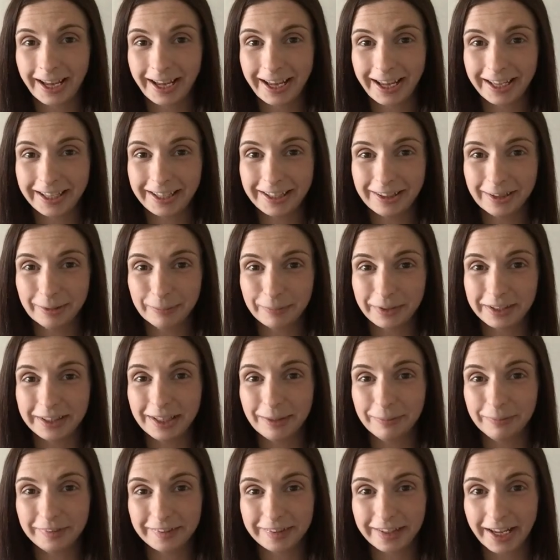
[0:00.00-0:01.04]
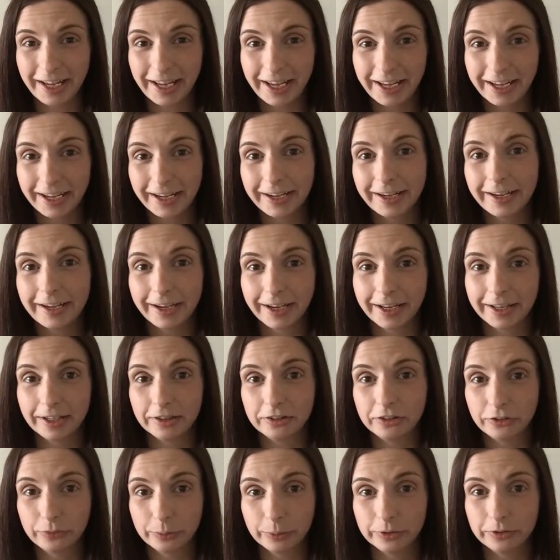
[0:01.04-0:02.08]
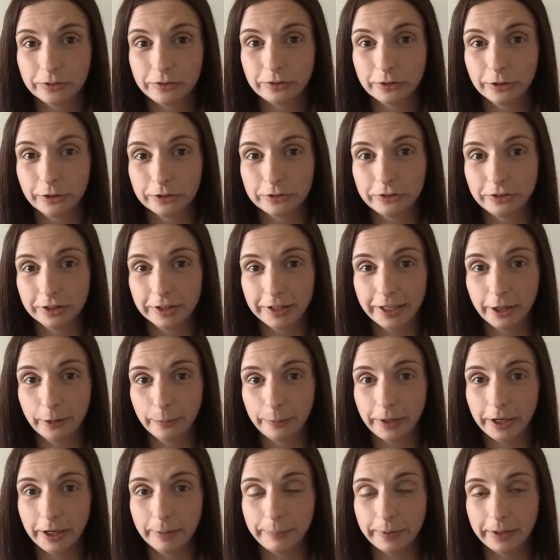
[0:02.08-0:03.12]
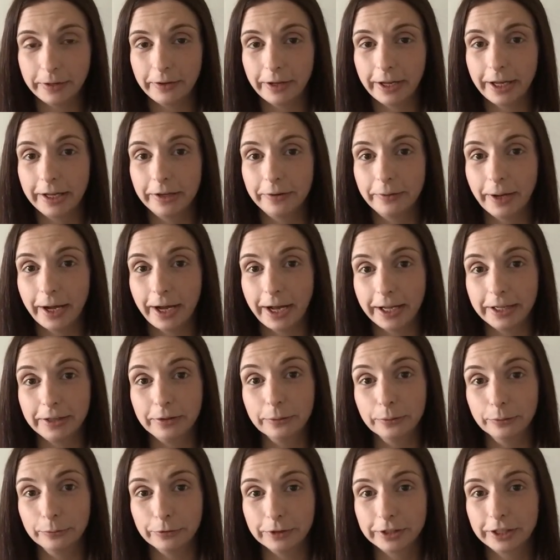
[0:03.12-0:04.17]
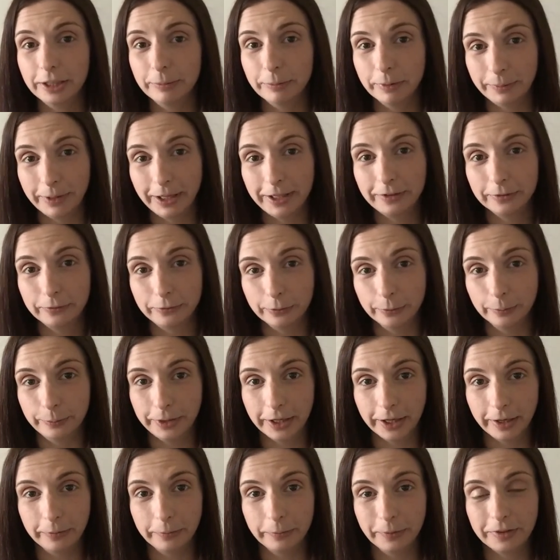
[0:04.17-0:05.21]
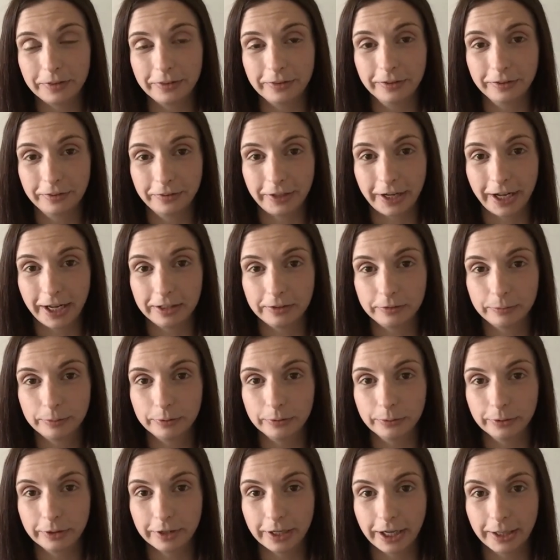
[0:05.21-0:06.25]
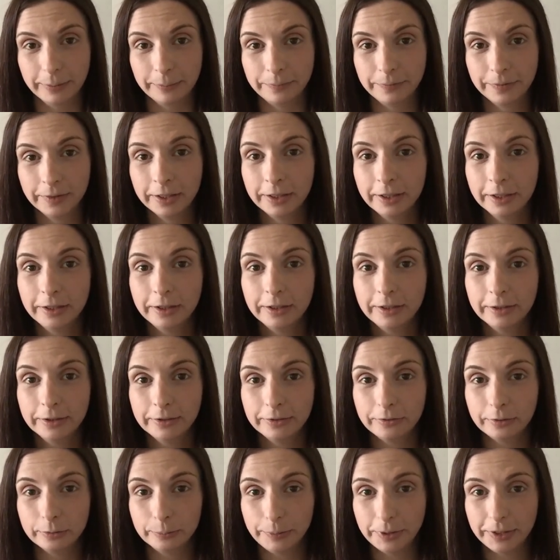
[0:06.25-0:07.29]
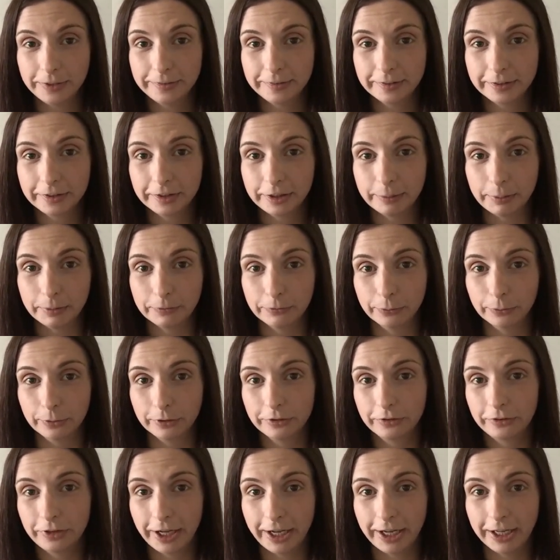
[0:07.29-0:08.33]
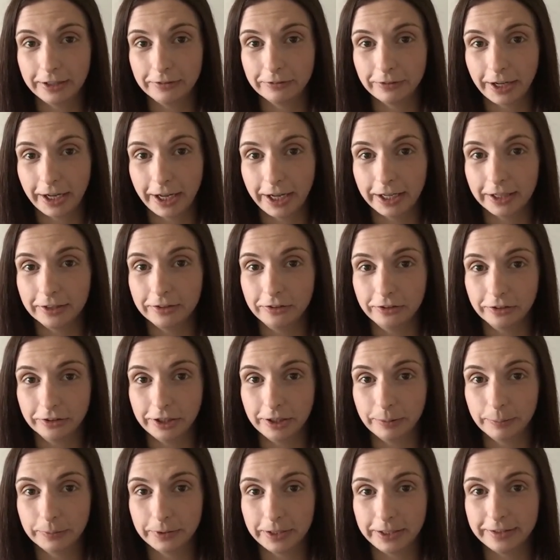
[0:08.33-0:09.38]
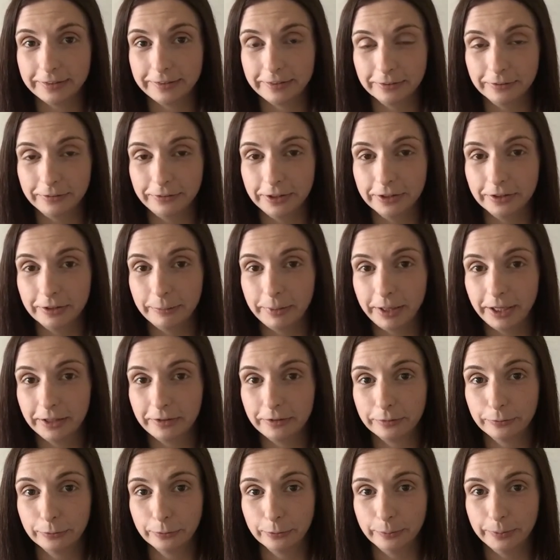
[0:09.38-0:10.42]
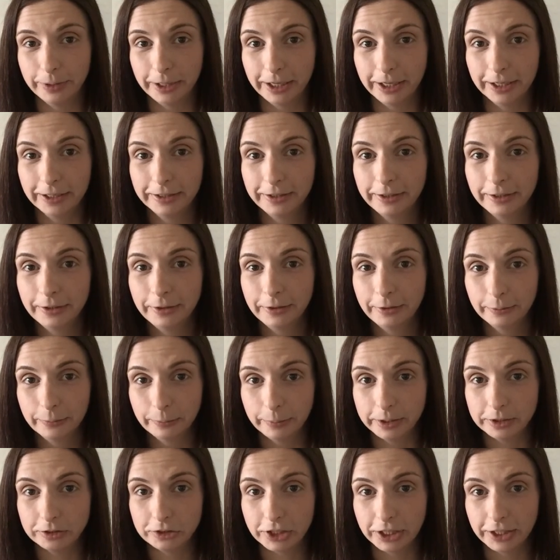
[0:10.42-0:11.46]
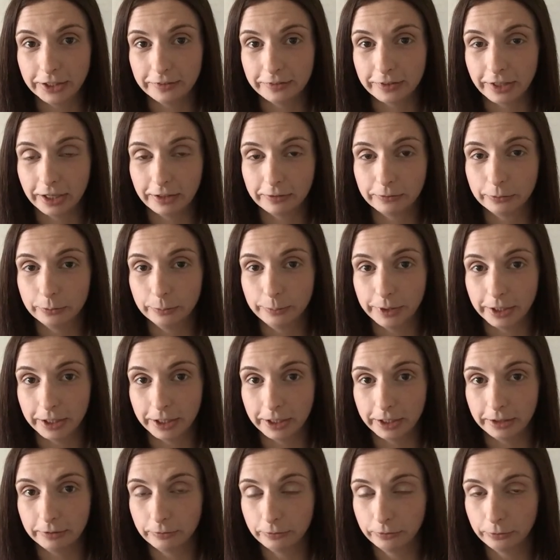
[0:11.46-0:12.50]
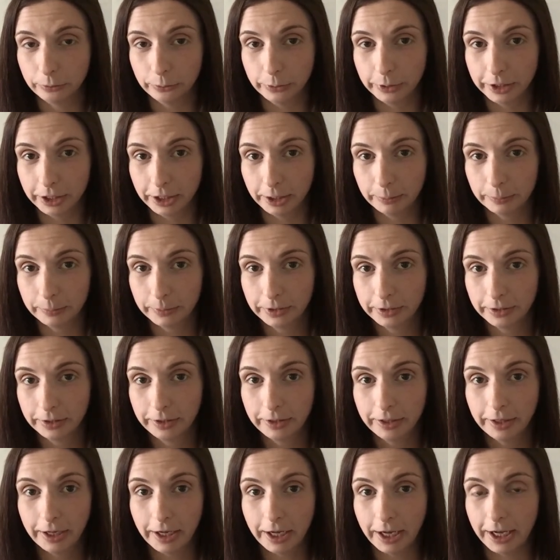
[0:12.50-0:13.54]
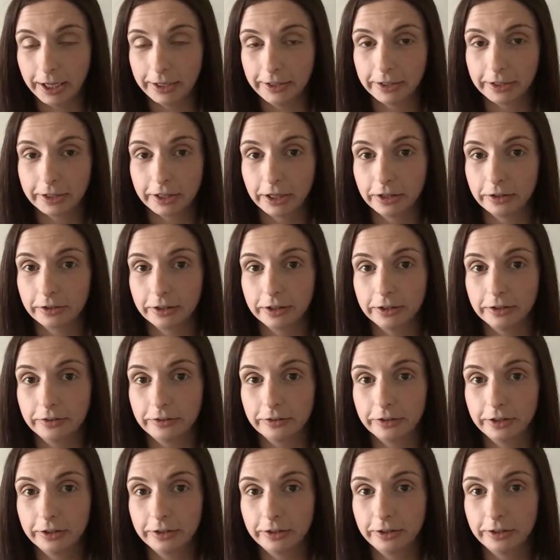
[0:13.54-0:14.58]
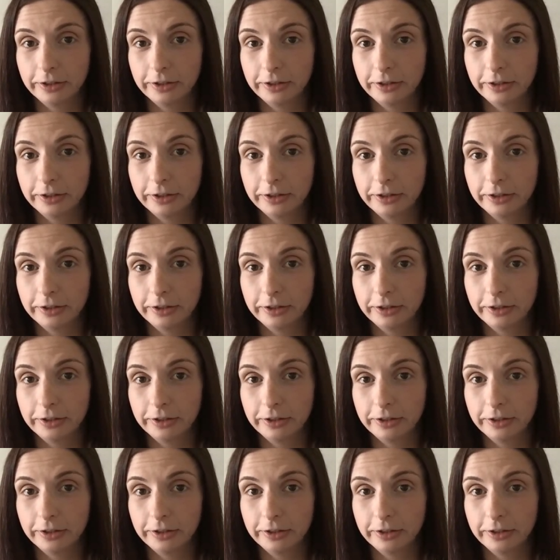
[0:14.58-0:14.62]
Hi, my name's Kat, and I just want to talk to you a little bit about how I overcame emetophobia with the Thrive programme. So basically, before Thrive, I had really pretty severe emetophobia, which is a phobia of throwing up, and it coloured